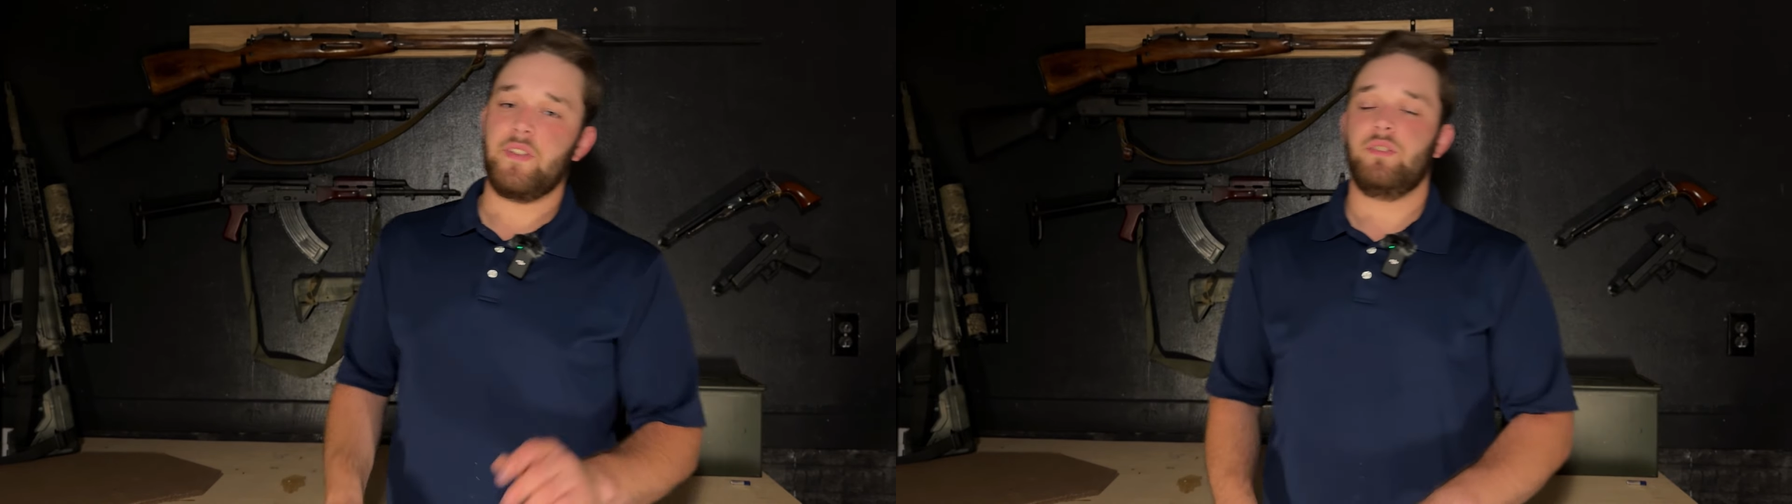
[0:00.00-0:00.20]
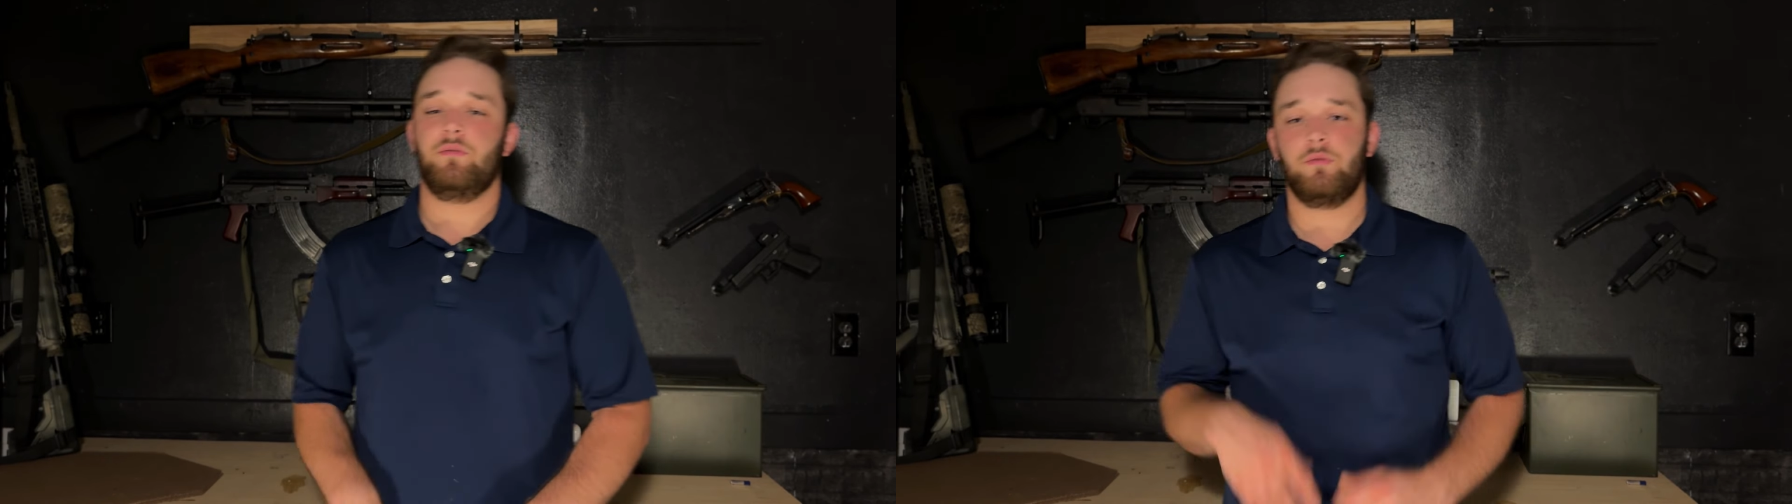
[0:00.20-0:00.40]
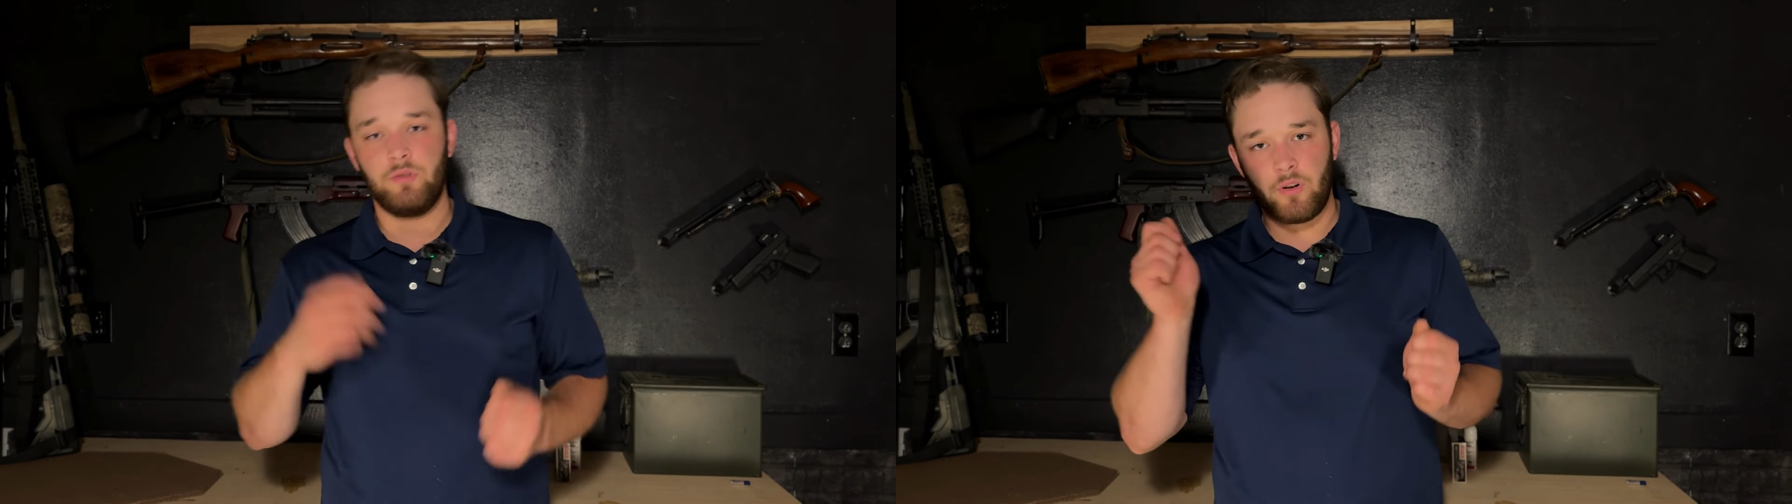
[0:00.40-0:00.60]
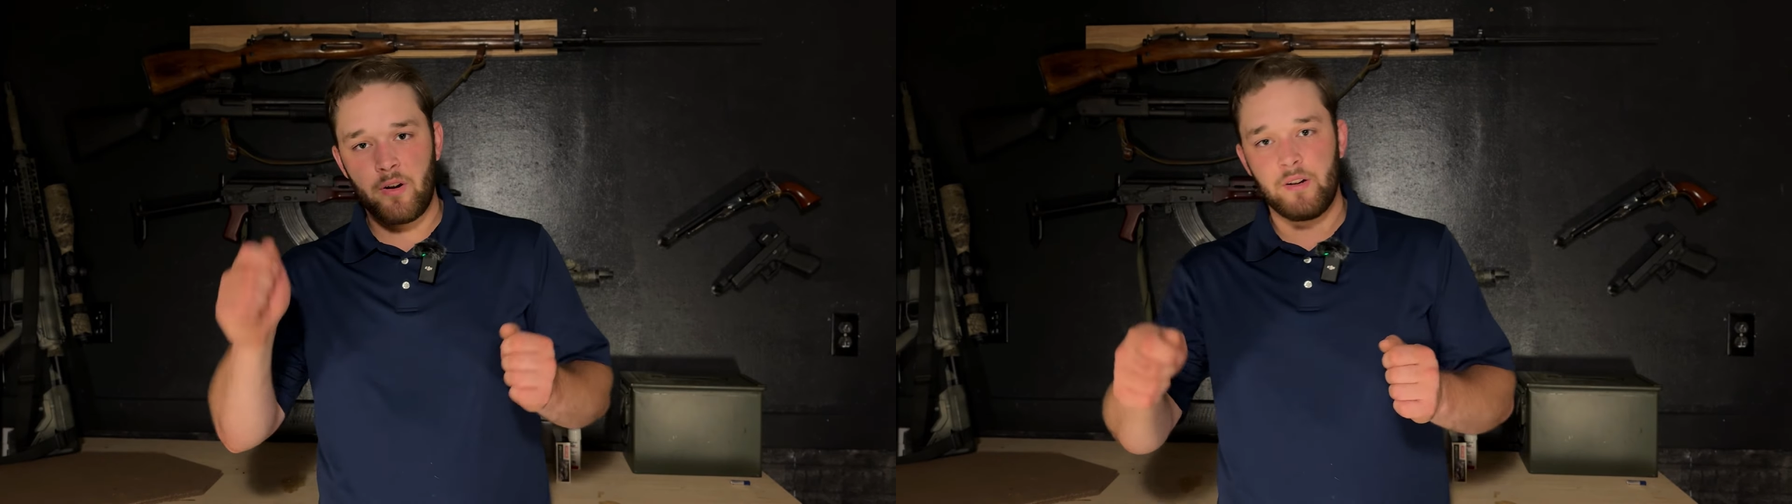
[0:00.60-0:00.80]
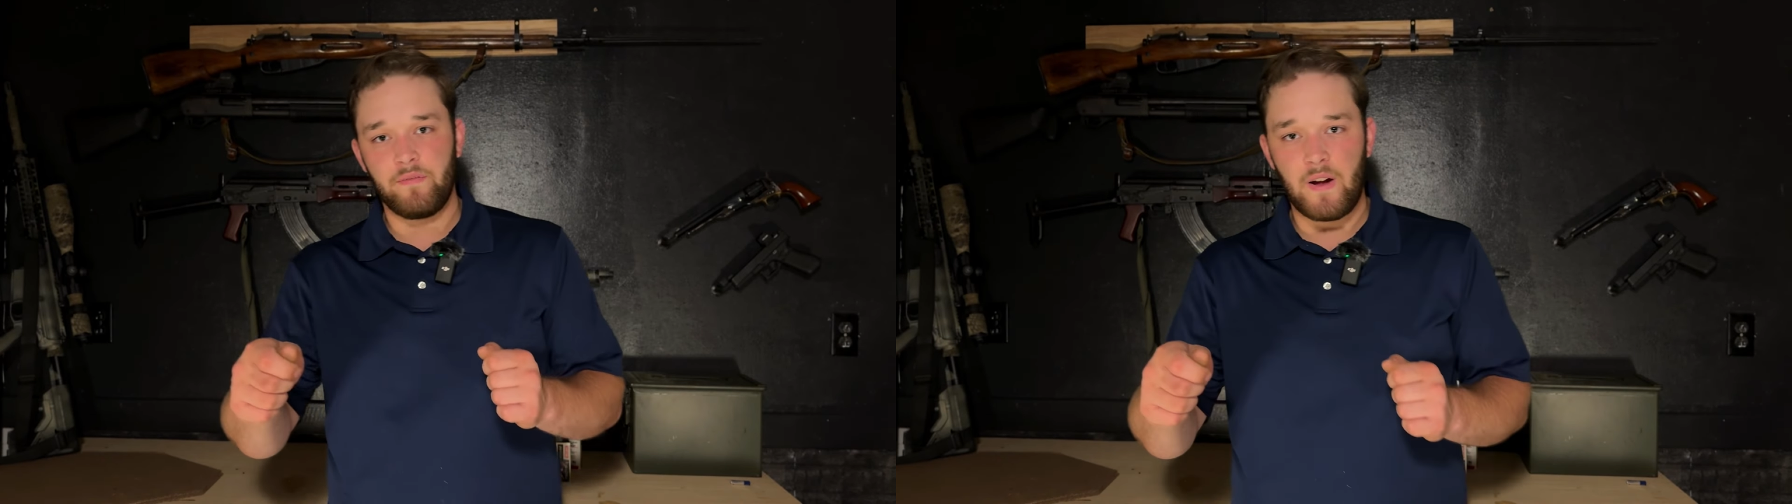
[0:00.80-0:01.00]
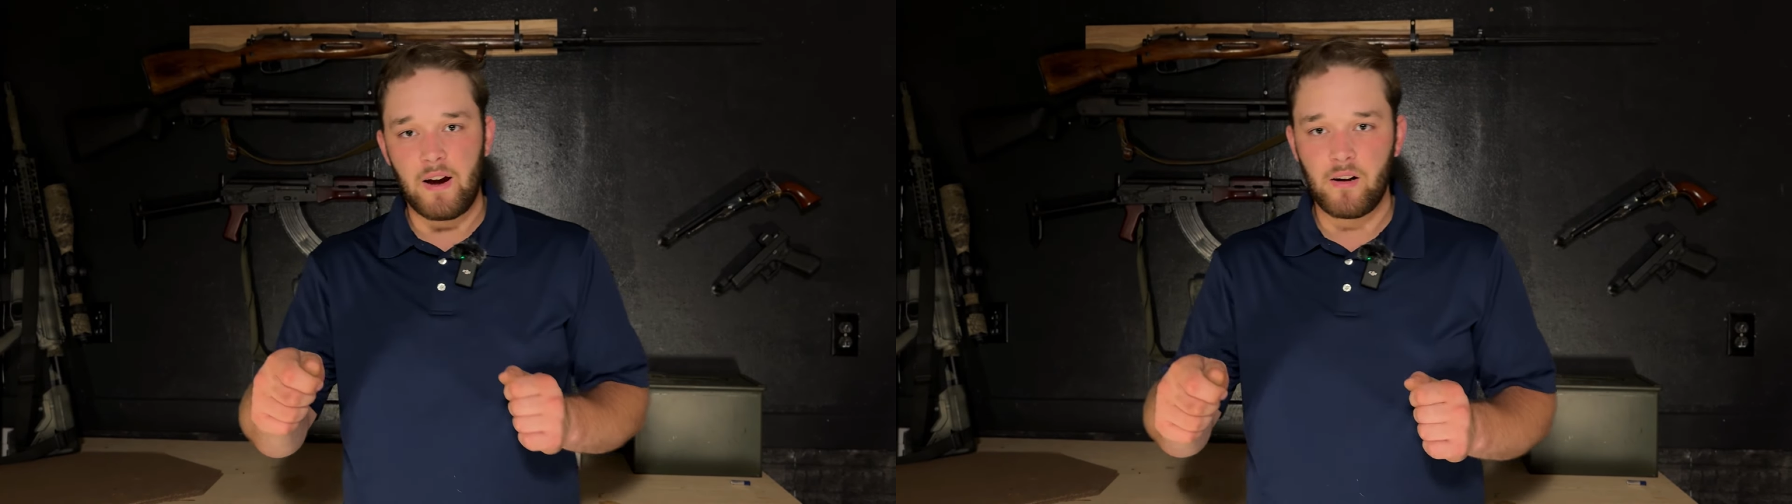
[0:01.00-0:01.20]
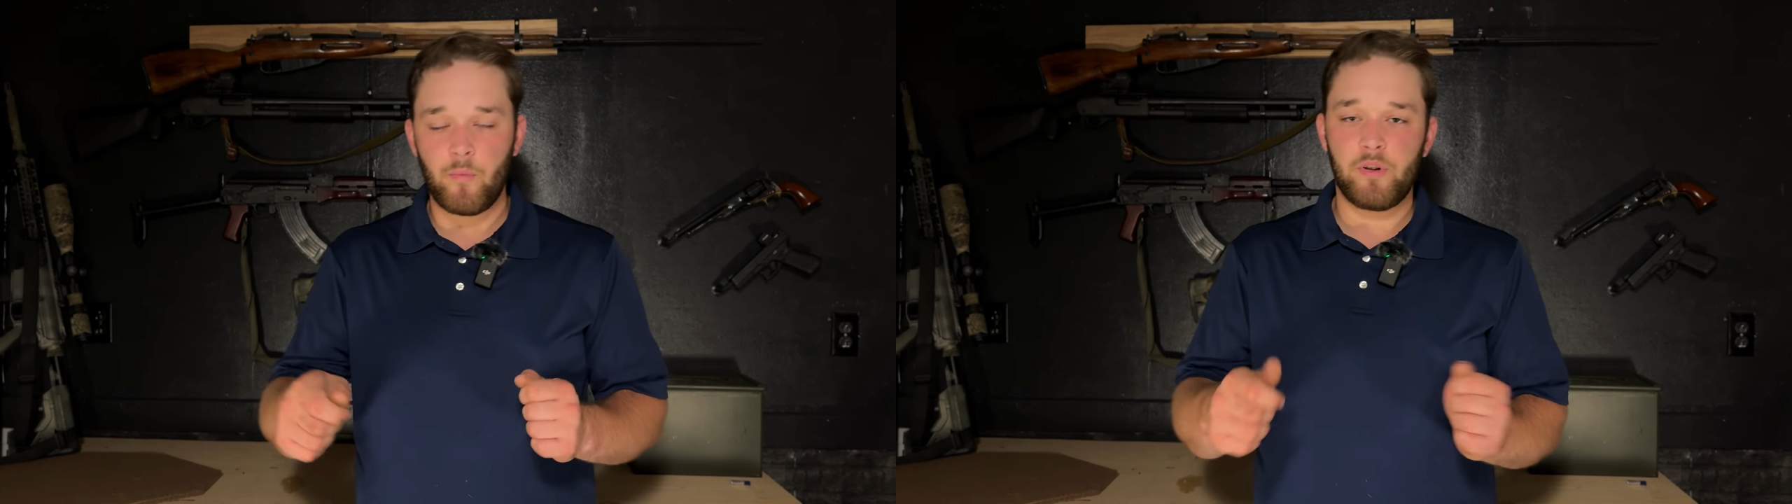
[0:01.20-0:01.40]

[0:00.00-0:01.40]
is drawing your firearm,